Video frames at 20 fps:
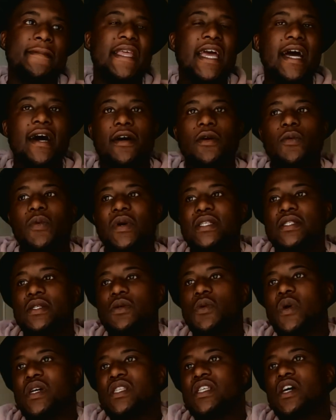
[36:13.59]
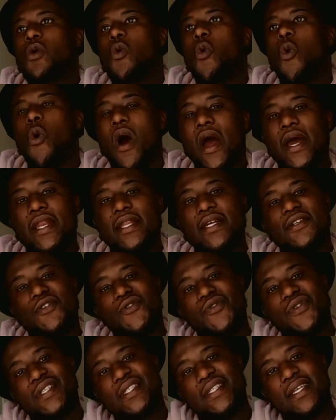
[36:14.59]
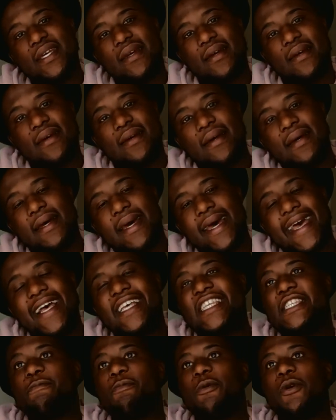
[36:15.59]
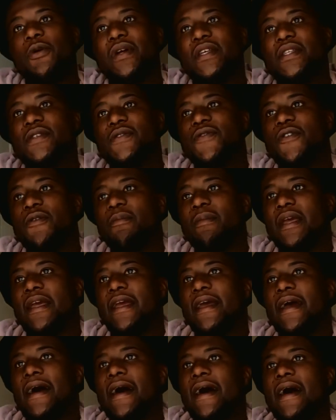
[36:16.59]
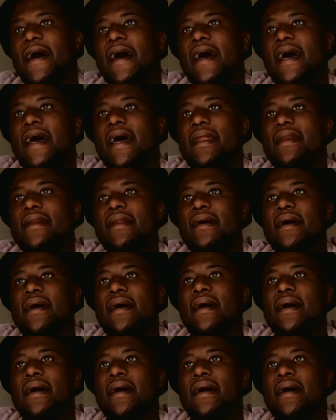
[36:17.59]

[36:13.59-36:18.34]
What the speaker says: yeah, it was a quite interesting experience for me. And